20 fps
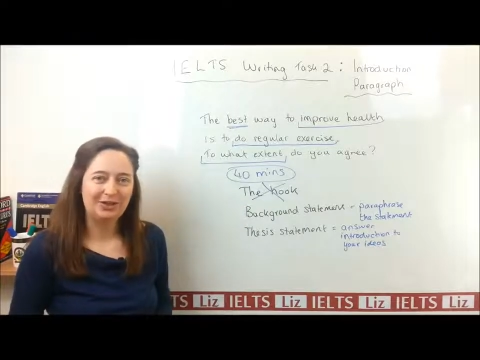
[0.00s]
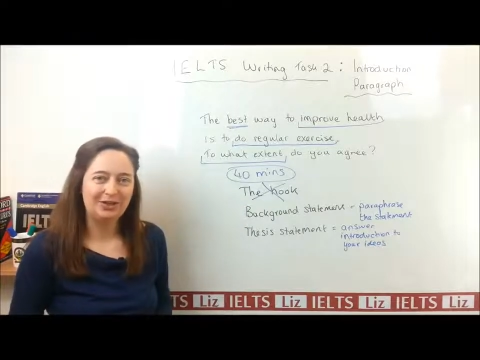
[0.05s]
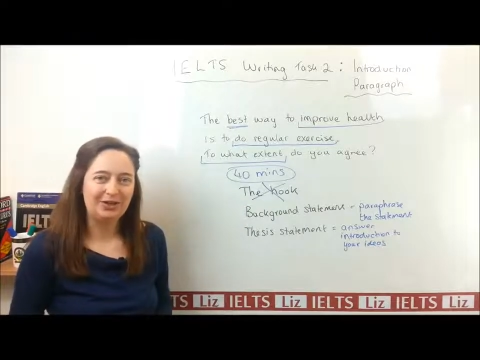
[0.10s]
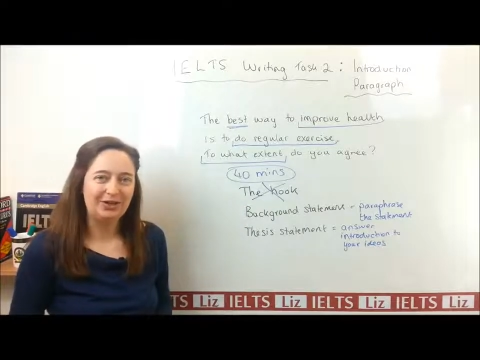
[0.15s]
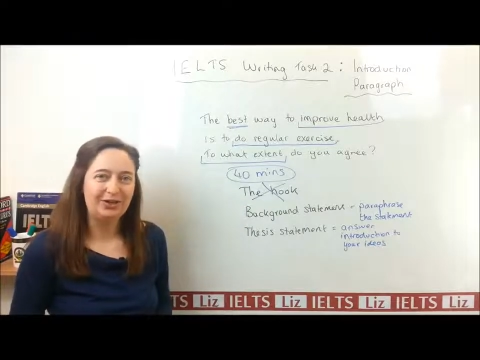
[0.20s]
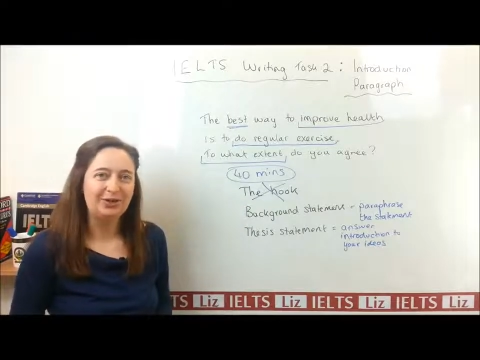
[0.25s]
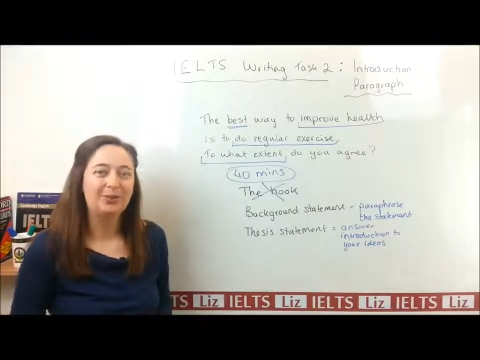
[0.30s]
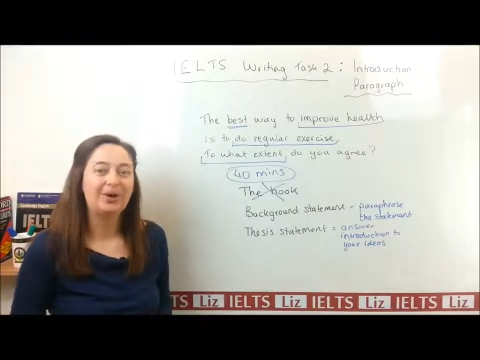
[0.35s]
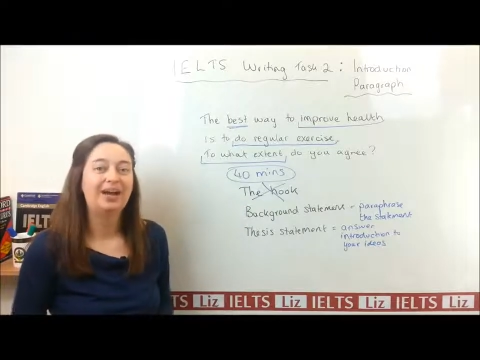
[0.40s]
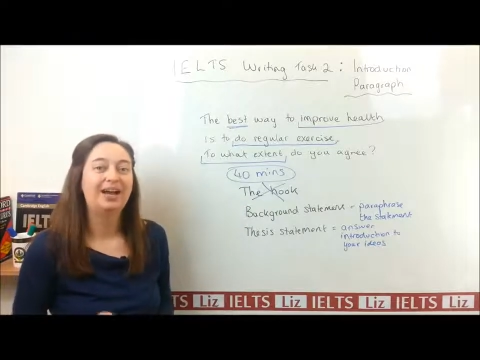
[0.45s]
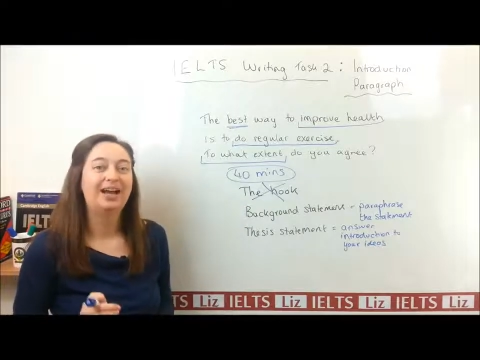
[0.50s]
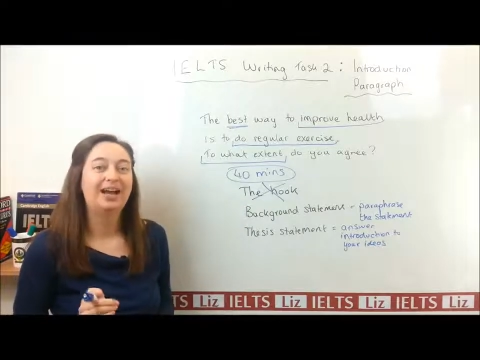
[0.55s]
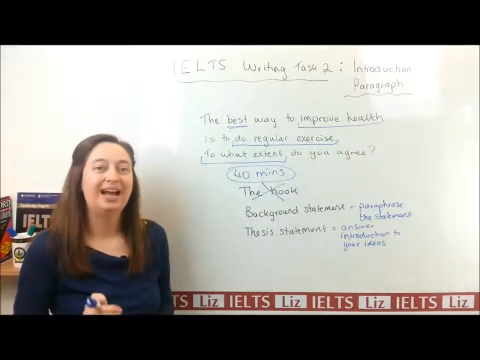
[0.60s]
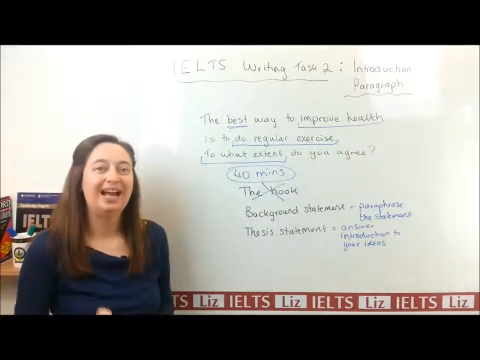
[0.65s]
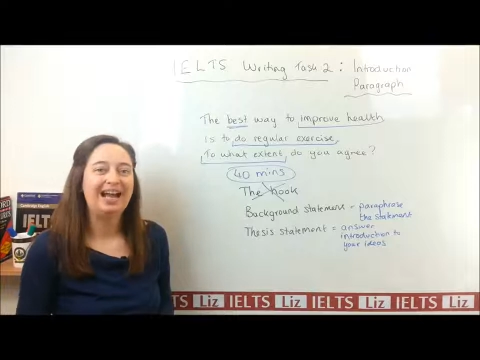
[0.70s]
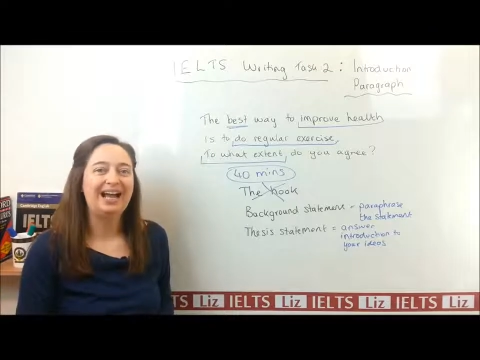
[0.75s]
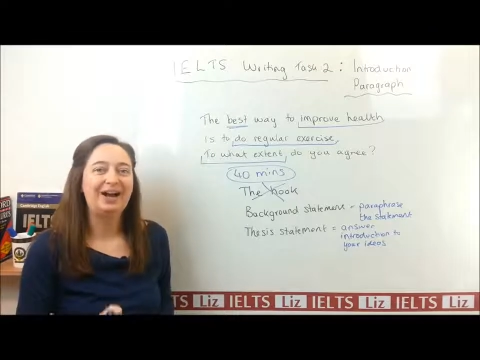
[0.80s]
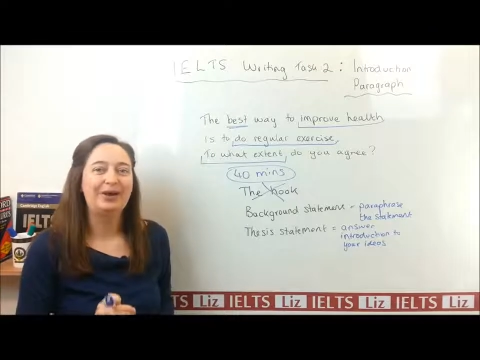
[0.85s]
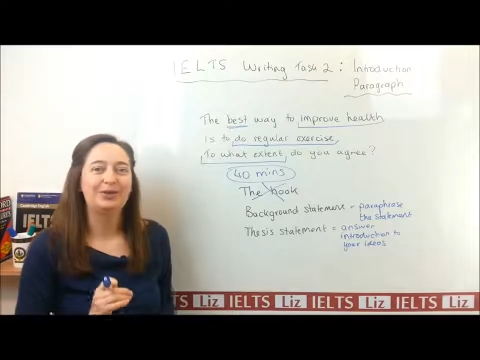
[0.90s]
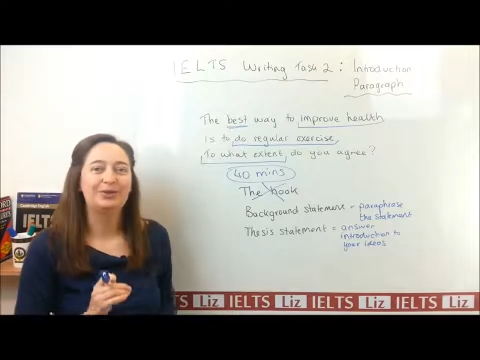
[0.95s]
you
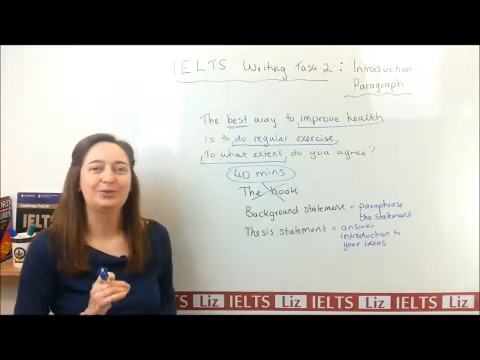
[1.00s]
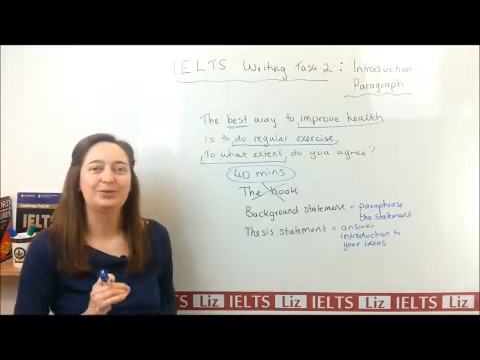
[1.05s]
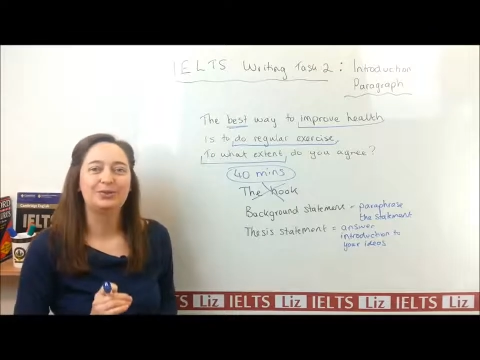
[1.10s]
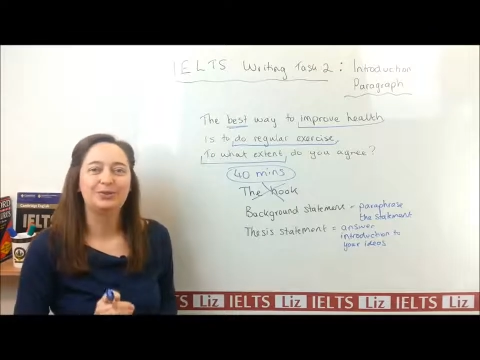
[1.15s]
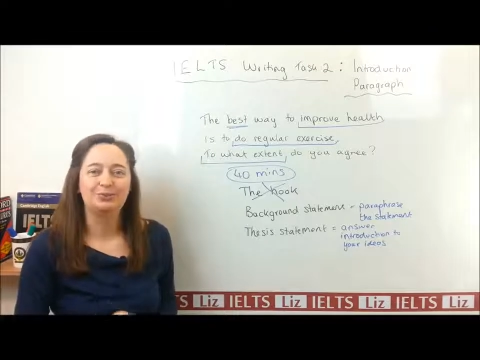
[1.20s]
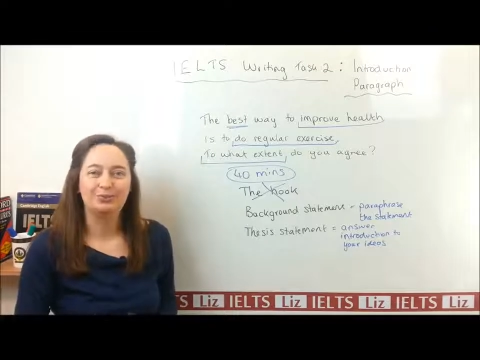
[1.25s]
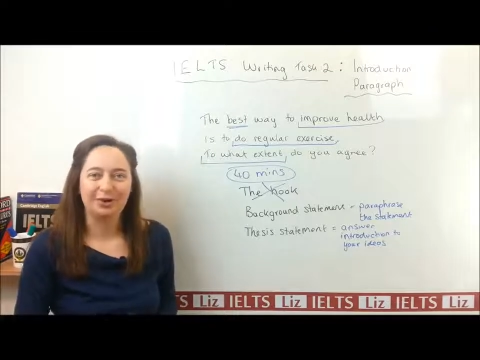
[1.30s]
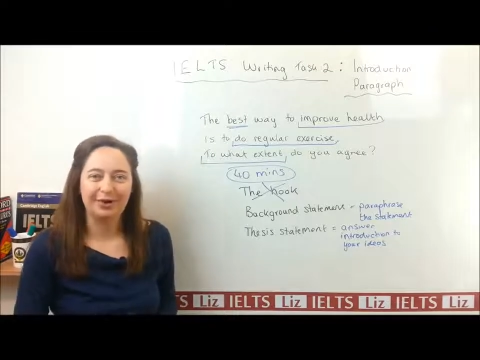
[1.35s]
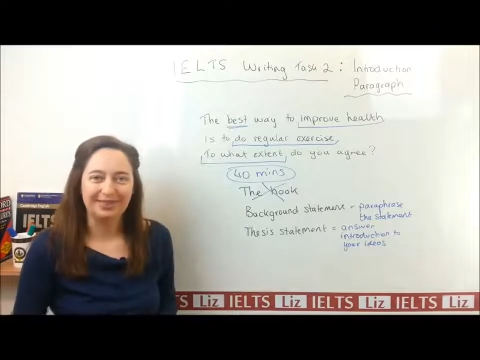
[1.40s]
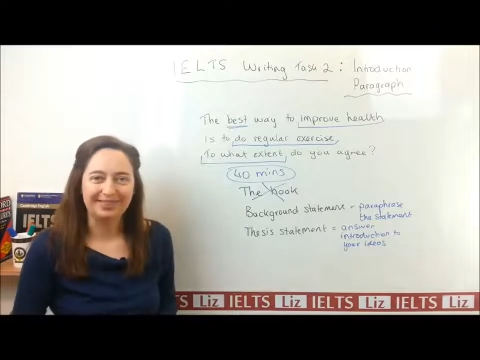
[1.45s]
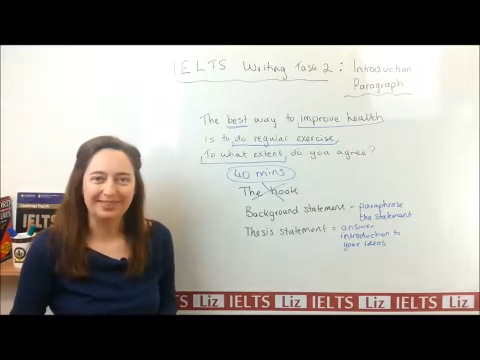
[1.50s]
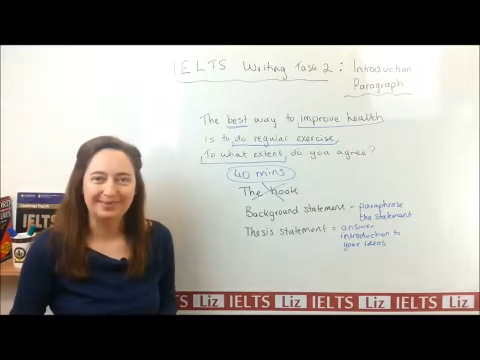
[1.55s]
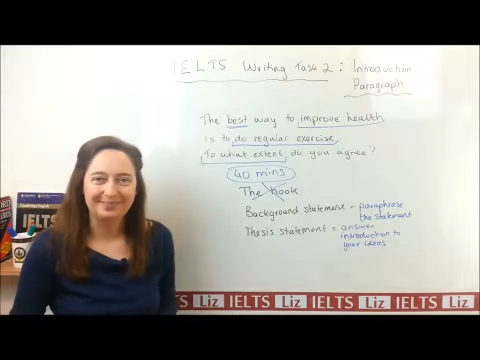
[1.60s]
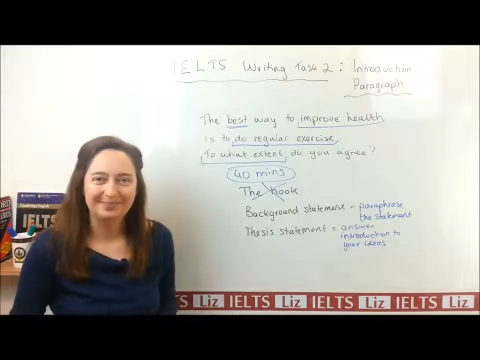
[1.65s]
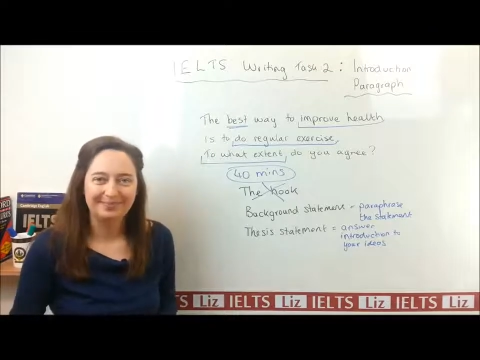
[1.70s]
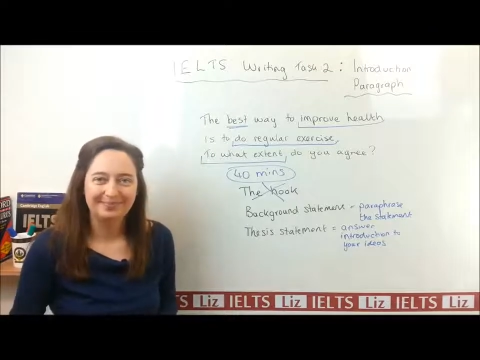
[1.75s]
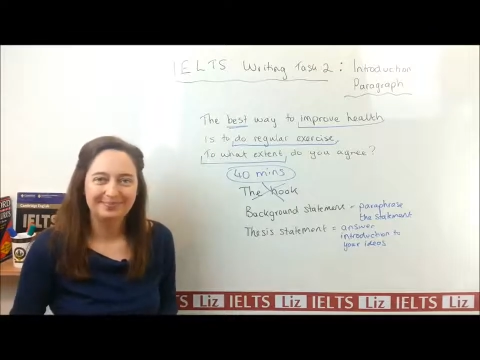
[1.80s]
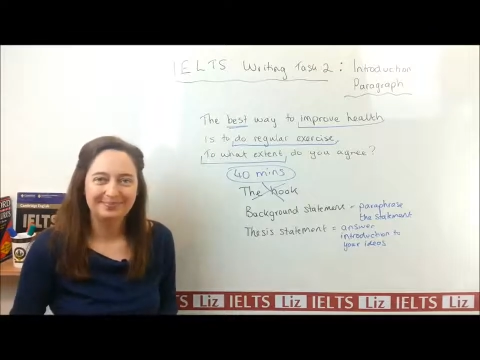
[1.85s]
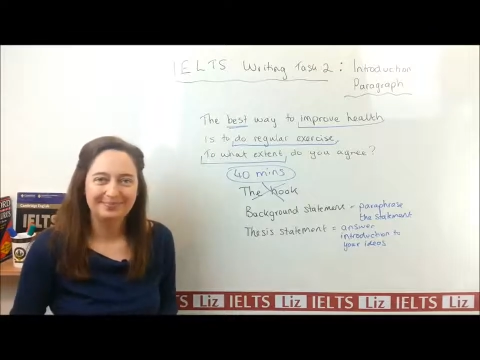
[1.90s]
how to write them.